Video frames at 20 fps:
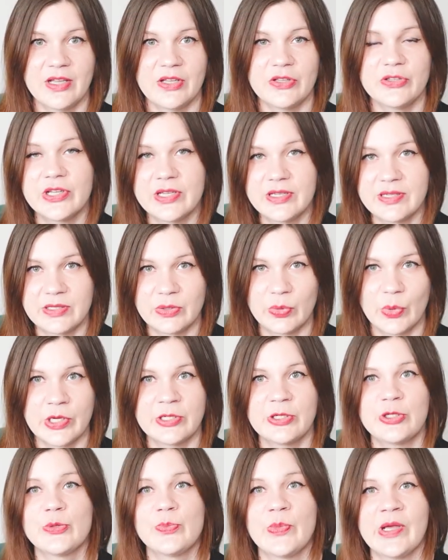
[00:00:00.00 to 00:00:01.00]
Just
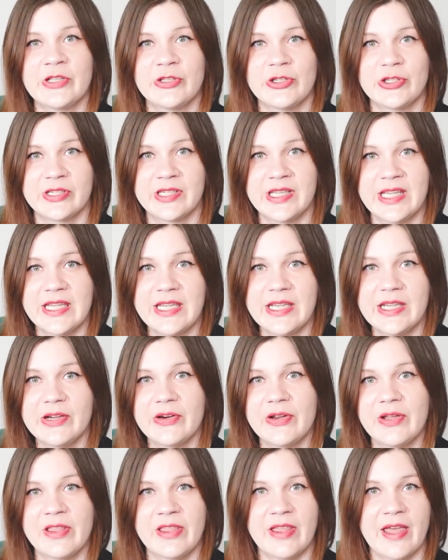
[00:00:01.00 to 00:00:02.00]
want to mention
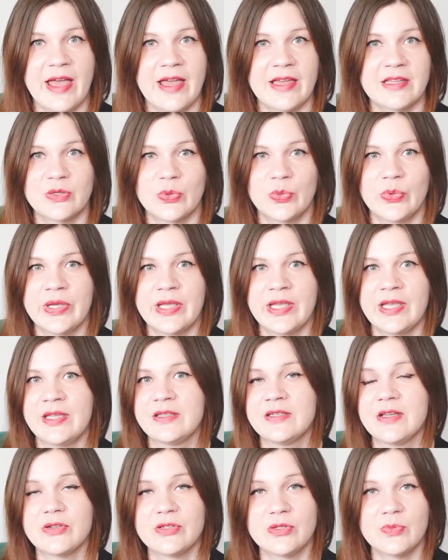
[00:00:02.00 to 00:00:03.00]
here that we
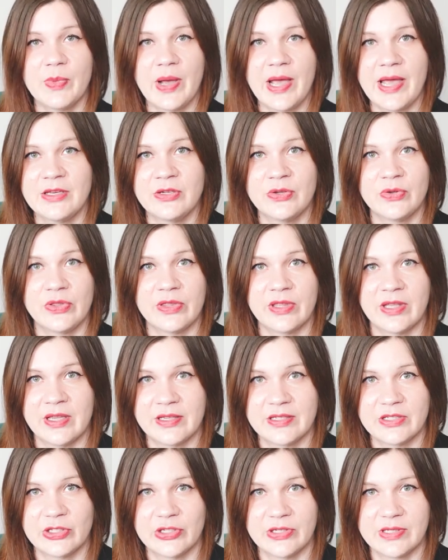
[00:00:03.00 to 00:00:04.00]
don't buy new
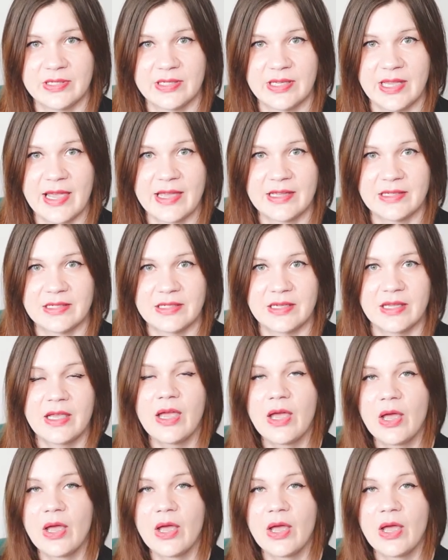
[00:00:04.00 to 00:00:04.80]
things just yet.